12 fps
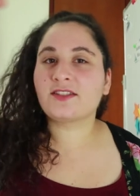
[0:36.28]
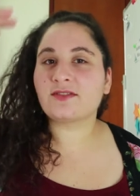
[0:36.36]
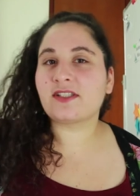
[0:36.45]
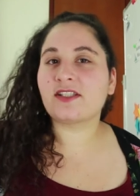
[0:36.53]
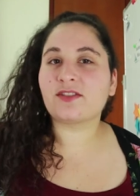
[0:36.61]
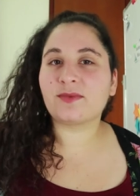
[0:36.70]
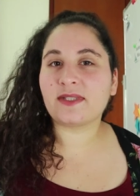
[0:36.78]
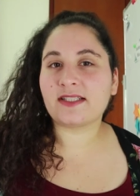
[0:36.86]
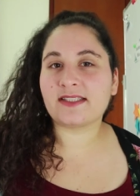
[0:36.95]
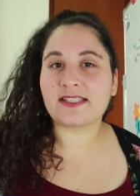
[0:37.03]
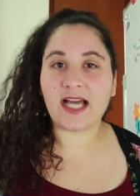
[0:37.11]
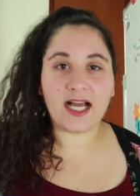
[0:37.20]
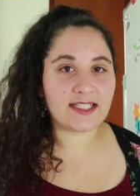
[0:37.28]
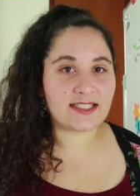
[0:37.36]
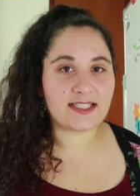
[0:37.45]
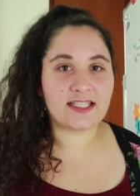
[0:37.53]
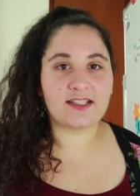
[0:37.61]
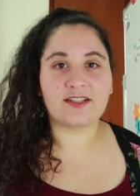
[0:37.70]
So tier one is the
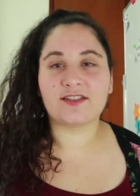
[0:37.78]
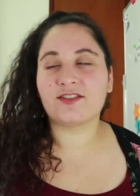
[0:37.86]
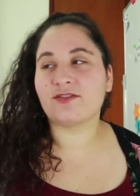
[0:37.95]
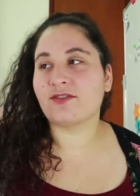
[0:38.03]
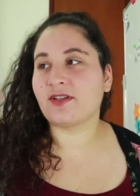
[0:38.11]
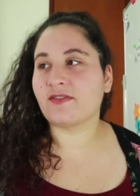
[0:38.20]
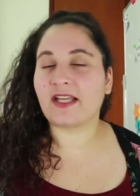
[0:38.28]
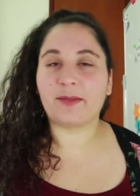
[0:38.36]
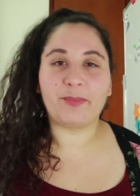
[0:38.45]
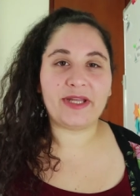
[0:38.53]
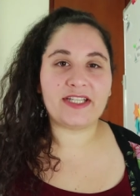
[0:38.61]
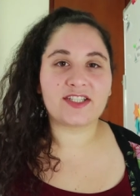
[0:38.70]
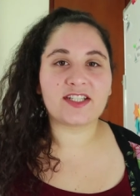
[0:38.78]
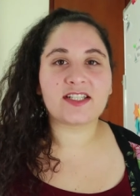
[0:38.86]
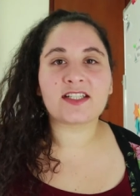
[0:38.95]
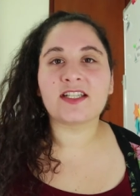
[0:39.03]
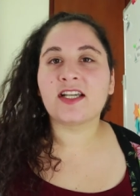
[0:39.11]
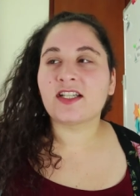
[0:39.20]
highest tier. So you have like
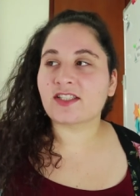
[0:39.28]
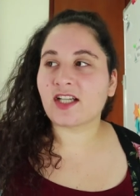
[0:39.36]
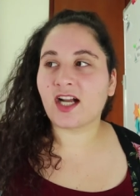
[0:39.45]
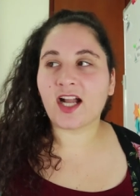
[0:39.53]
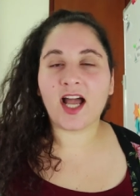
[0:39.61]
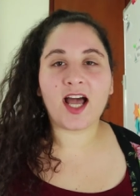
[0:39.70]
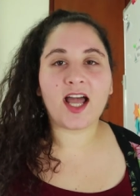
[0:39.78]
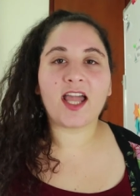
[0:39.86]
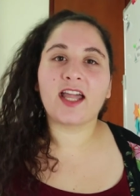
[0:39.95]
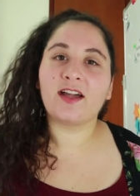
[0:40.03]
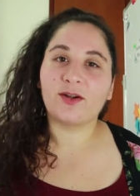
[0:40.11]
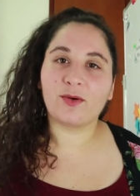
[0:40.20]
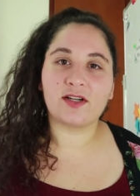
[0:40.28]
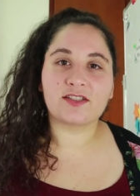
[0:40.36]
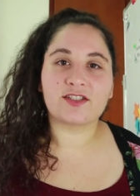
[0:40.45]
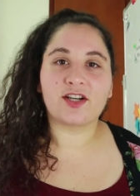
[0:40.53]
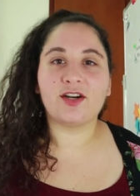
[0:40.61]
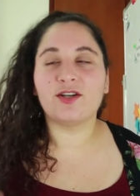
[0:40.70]
Beijing, Shanghai,
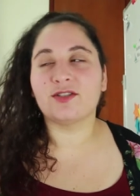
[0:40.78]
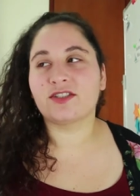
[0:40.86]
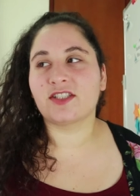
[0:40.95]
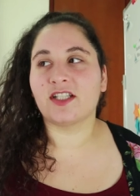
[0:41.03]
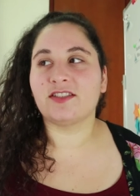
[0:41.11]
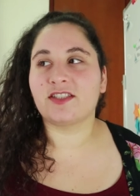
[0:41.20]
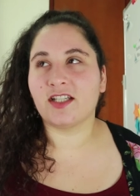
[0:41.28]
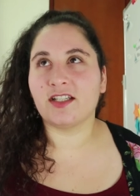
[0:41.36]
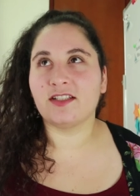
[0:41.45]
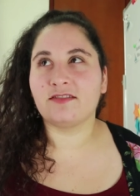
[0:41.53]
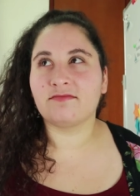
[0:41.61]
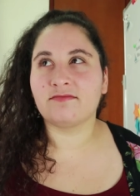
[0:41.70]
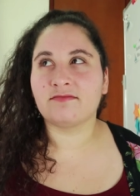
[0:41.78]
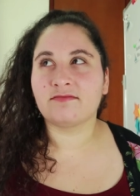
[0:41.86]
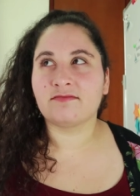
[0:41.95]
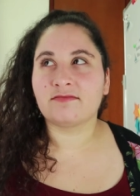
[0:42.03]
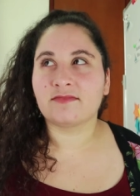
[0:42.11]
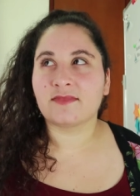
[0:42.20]
Guangzhou, Shenzhen,
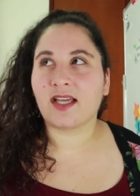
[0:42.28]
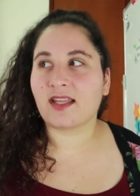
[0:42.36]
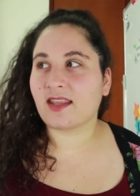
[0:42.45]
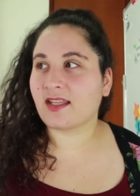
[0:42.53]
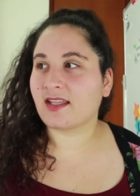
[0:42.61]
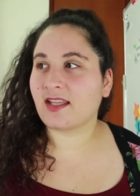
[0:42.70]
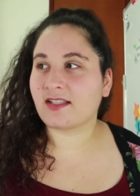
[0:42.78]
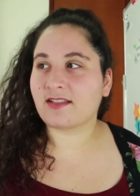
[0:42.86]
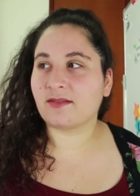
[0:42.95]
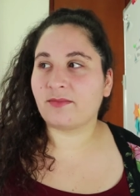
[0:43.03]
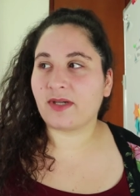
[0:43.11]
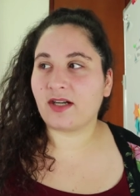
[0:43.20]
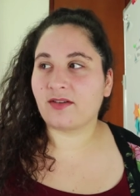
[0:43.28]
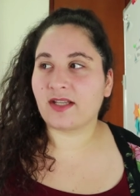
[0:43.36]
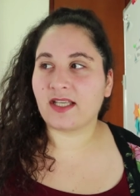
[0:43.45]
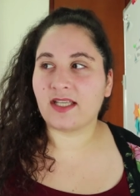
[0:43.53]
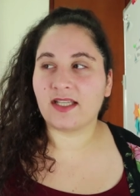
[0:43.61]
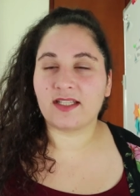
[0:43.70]
I think that's
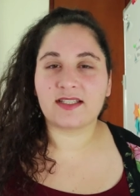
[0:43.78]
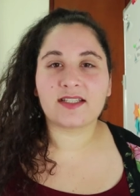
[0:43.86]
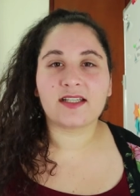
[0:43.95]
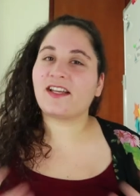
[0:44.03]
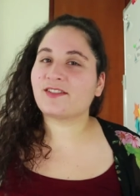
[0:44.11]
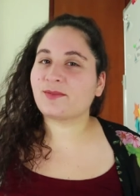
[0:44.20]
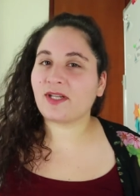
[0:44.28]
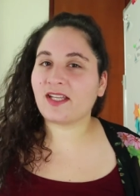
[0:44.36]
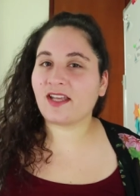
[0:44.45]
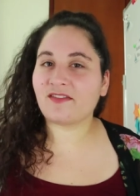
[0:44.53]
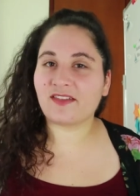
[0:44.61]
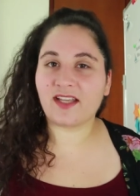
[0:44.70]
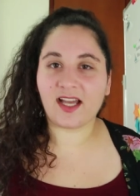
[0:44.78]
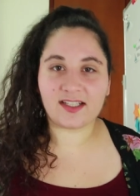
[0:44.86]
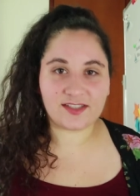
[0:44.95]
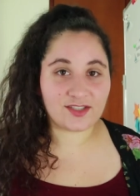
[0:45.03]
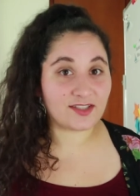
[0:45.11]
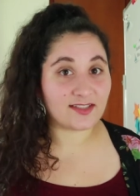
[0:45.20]
about it. As you might have
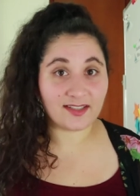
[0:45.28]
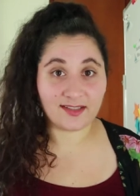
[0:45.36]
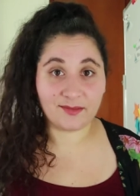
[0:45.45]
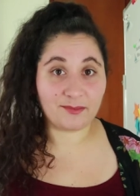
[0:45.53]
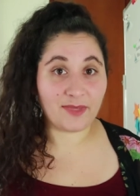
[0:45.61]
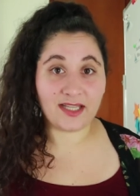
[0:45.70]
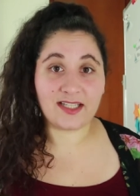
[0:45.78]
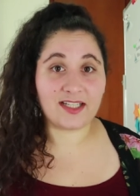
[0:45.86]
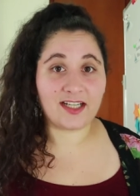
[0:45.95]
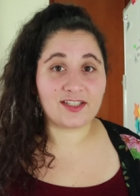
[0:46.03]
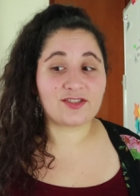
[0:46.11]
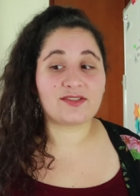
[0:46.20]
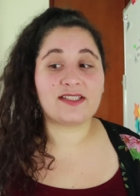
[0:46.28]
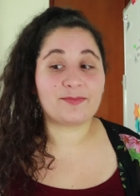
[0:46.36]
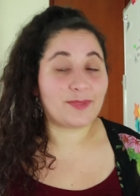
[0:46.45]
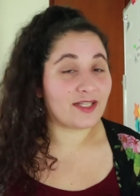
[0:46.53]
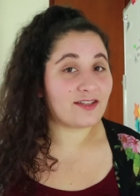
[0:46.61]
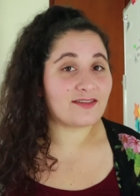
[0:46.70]
guessed, just like in many countries,
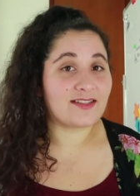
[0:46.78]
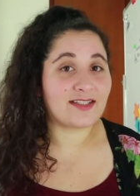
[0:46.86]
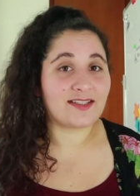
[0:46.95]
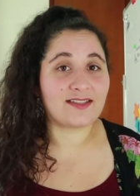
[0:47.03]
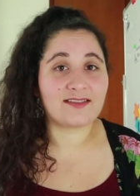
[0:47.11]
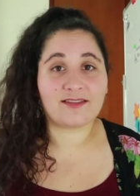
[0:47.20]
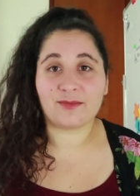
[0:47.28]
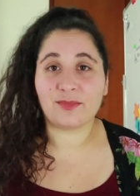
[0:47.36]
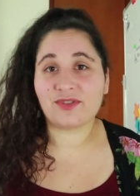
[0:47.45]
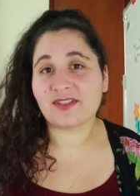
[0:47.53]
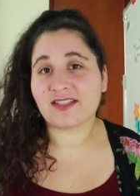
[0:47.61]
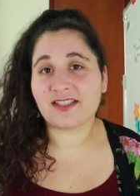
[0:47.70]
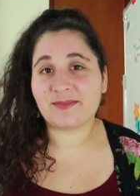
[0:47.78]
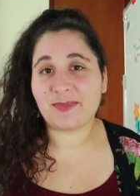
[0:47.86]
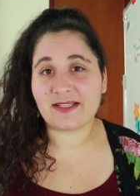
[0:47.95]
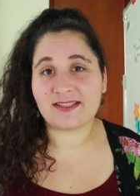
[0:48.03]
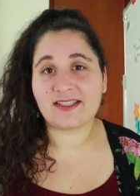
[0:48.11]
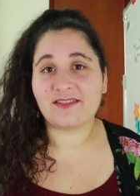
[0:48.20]
bigger cities are more
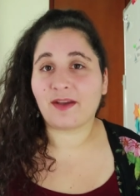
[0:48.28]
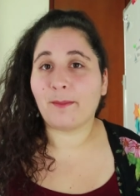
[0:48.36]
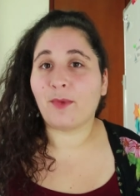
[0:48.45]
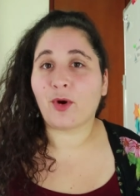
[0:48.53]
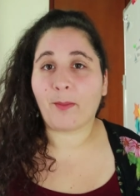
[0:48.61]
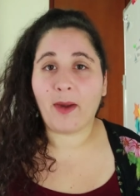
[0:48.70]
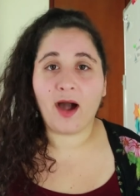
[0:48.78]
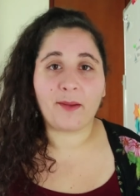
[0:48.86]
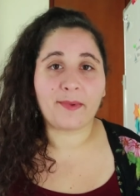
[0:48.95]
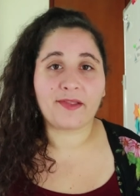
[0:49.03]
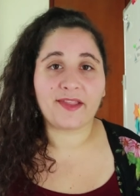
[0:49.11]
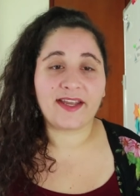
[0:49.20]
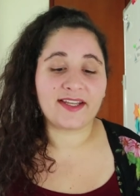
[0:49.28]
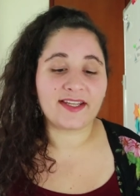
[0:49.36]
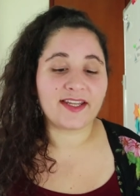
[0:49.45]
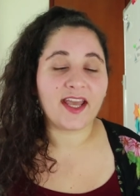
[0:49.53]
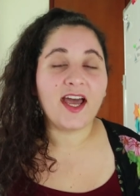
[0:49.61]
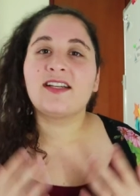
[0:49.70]
expensive and more populated.